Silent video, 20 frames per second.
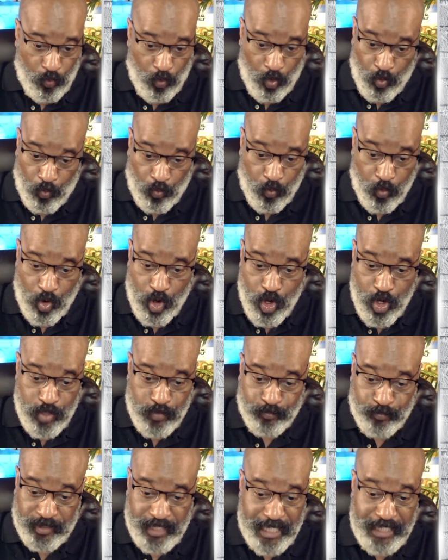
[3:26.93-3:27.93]

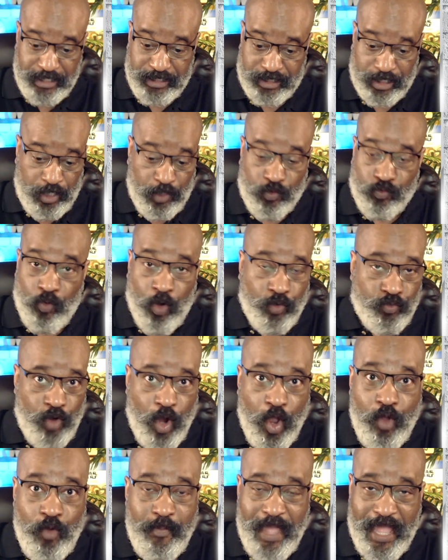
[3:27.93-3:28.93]
Workplace
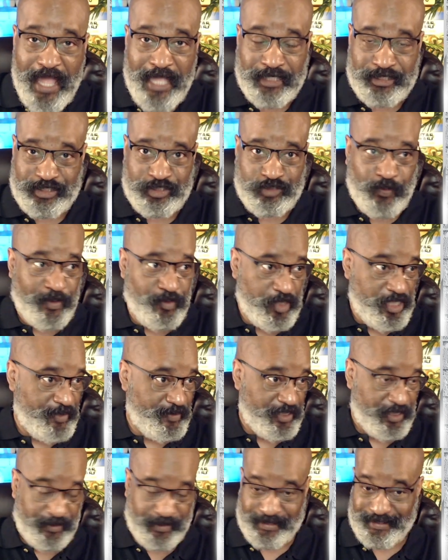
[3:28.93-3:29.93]
romances, well,
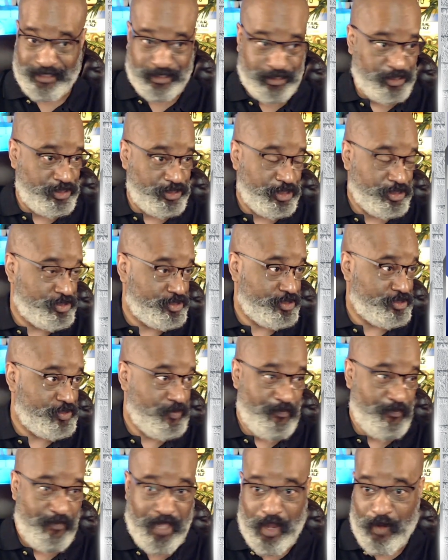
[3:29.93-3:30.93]
it's just as
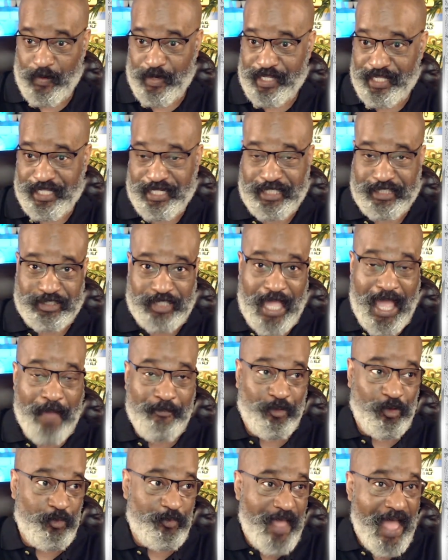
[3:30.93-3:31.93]
American as
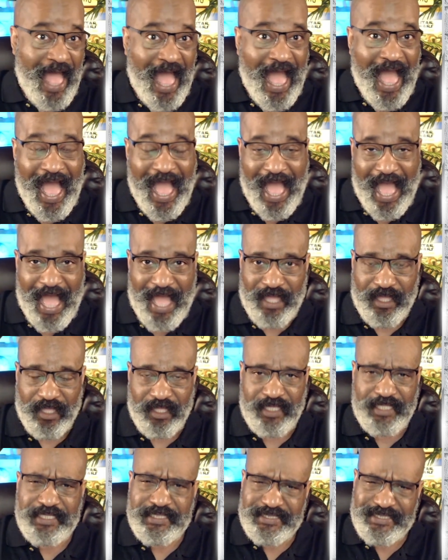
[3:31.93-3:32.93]
apple pie.
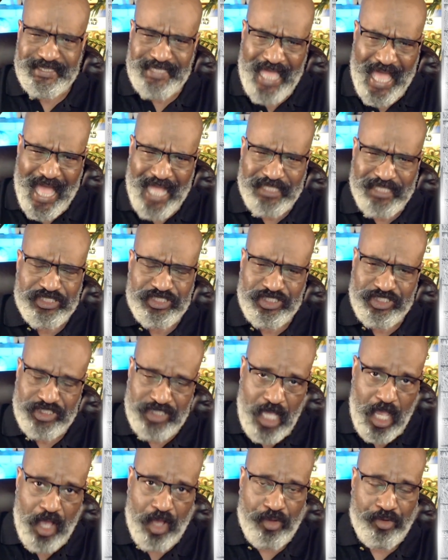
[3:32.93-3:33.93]
Is that
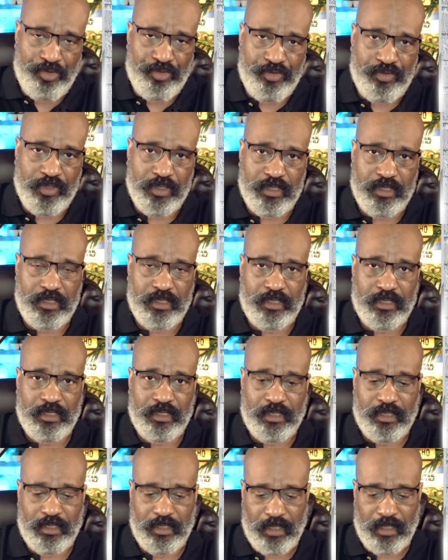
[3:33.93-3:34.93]
so?
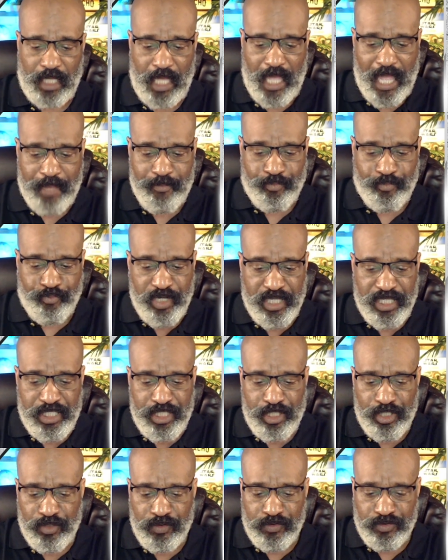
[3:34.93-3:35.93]
I
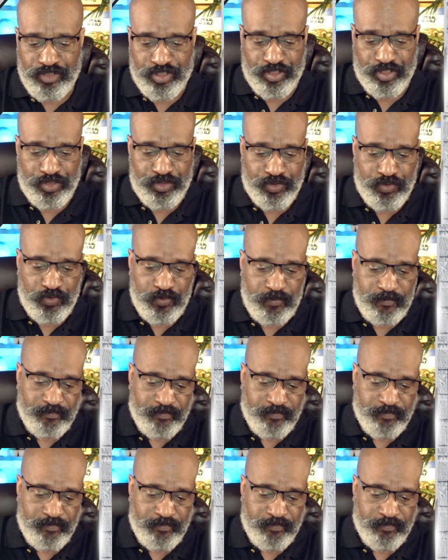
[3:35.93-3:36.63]
bring you to